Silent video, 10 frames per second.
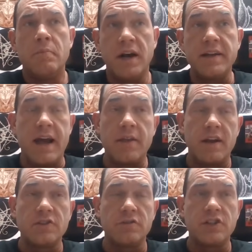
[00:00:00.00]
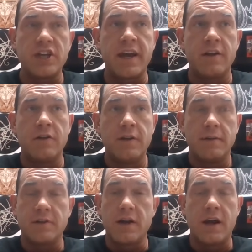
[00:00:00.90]
But now that I was doing the channel,
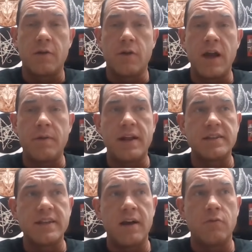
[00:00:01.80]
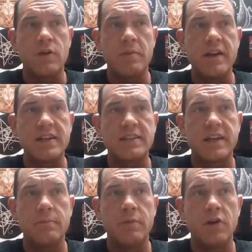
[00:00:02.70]
I'm like, all right, well, Abaddon's out. Would have been nice to
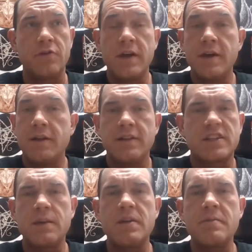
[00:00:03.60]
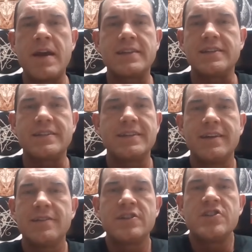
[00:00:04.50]
get them both. Let's get me a Mantis.
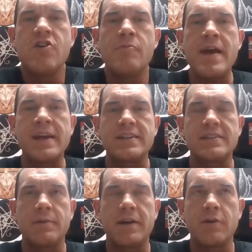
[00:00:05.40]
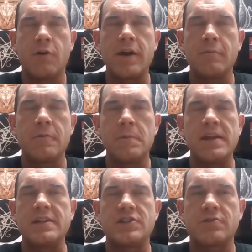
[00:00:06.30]
There's no Mantis. I'm like, okay, well, let me
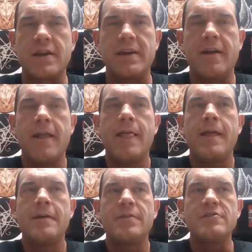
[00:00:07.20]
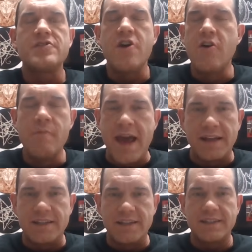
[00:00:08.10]
get this straight. There's no
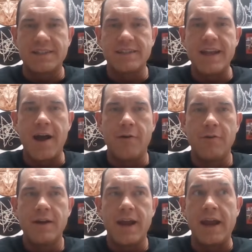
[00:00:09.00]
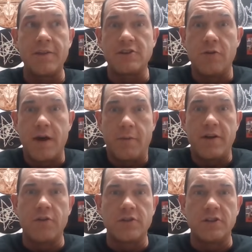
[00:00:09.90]
Mantis now, and there's no Ab. We
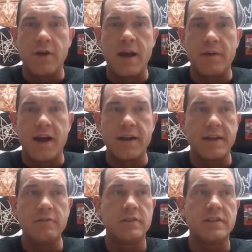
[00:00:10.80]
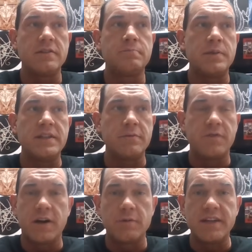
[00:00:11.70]
know there's no Abaddon. He's he's busy
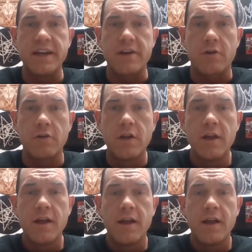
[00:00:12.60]
fucking with Titty Girl